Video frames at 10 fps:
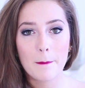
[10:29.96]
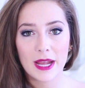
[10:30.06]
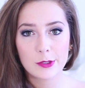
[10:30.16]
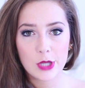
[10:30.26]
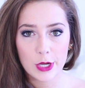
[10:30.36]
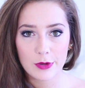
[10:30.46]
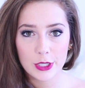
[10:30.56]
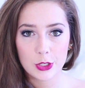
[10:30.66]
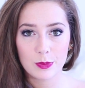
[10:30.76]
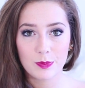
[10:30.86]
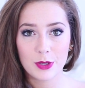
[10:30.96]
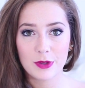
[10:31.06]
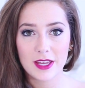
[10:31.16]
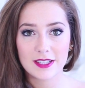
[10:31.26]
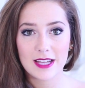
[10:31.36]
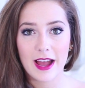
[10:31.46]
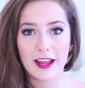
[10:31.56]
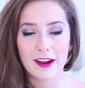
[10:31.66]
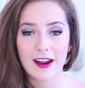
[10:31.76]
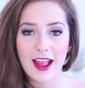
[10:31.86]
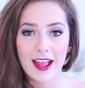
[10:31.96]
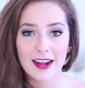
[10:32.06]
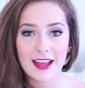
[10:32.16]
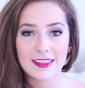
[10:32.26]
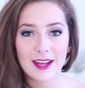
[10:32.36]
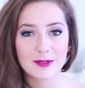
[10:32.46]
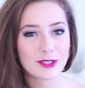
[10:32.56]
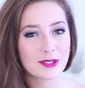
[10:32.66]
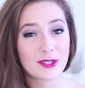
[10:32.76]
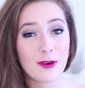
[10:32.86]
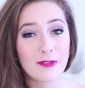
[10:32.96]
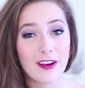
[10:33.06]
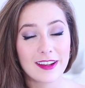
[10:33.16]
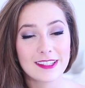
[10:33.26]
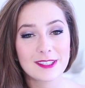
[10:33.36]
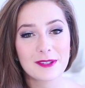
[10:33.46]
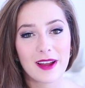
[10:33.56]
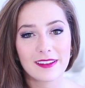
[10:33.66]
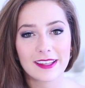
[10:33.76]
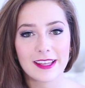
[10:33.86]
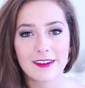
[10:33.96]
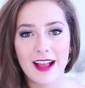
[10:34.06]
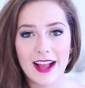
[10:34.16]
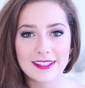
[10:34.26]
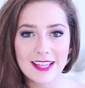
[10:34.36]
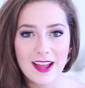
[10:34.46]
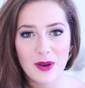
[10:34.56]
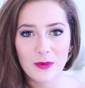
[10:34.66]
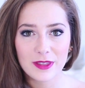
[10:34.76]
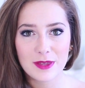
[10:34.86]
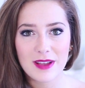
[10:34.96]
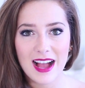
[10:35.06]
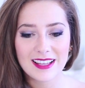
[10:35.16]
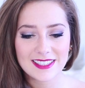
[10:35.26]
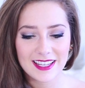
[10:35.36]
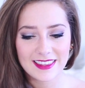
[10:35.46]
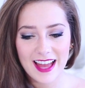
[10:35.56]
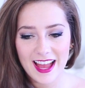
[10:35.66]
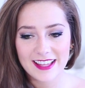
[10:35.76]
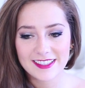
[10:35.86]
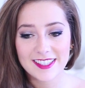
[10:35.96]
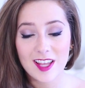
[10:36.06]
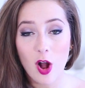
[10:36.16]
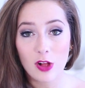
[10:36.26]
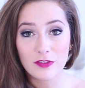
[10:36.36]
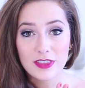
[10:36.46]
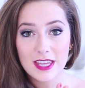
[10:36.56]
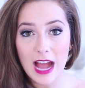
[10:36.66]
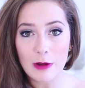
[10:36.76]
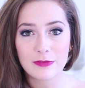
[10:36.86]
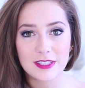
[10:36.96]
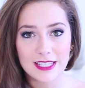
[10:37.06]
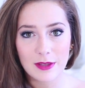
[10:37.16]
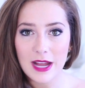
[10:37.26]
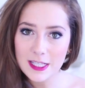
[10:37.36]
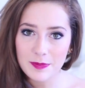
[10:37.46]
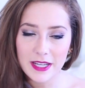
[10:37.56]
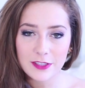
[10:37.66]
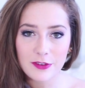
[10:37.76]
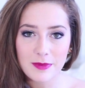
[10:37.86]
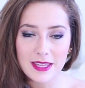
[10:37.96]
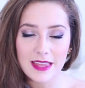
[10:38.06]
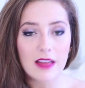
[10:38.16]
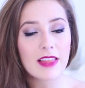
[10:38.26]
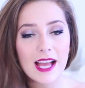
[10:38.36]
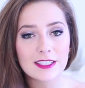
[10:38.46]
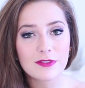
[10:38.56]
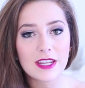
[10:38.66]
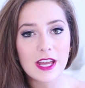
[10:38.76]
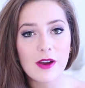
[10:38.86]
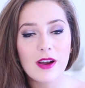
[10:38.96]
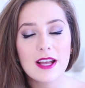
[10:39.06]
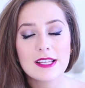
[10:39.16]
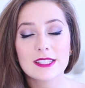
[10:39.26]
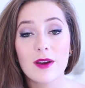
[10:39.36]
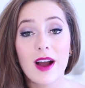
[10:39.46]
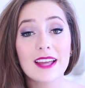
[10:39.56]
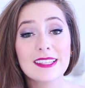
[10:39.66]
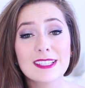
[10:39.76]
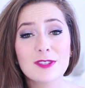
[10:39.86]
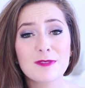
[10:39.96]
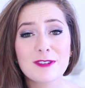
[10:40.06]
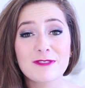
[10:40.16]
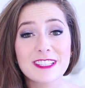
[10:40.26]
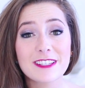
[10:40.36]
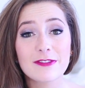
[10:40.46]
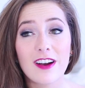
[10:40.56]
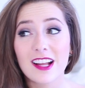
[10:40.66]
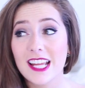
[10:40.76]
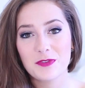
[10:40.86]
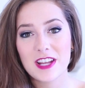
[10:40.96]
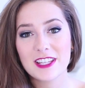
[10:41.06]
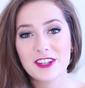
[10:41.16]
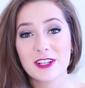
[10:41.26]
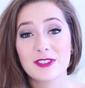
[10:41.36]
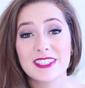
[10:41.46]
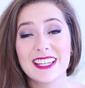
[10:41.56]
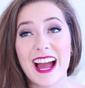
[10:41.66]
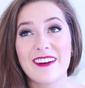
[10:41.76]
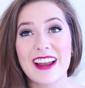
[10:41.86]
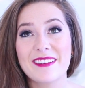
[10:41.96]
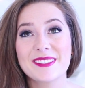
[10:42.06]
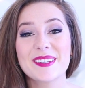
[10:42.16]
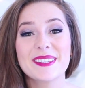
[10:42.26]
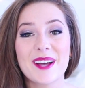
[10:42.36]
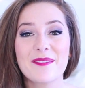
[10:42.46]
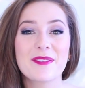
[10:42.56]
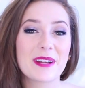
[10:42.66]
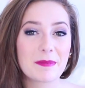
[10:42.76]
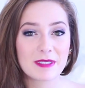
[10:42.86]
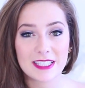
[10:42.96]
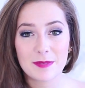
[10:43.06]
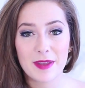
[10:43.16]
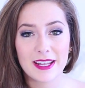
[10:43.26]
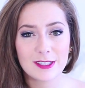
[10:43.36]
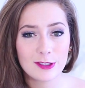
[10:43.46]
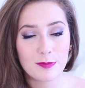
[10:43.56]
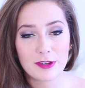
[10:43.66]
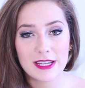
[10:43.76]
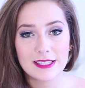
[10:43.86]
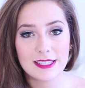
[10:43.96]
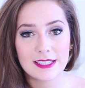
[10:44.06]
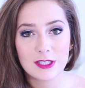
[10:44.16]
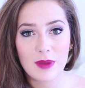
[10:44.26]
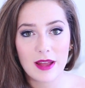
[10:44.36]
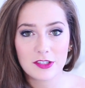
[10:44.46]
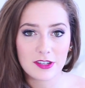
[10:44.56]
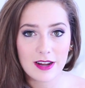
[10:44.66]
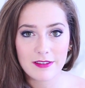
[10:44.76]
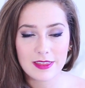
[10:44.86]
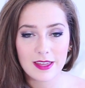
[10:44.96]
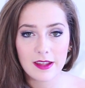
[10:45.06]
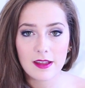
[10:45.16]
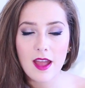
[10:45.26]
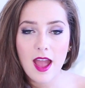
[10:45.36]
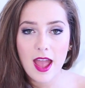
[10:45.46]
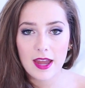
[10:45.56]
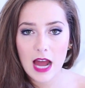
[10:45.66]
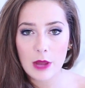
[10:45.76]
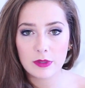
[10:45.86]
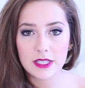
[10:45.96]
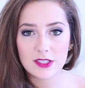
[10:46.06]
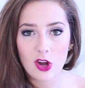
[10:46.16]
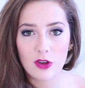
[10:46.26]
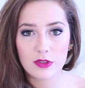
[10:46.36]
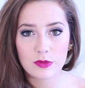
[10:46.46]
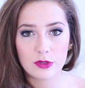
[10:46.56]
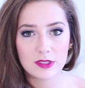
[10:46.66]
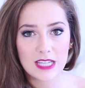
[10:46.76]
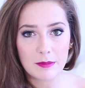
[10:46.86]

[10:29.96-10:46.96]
my Generation Beauty attire, and I thought it was just so fun to kind of like interact with you guys like that and see all the outfits that you guys picked for me in that last video. So I think this would be really fun. So if you guys are interested, I would absolutely love you want to participate. It's super easy to enter and everything, and I will list all the rules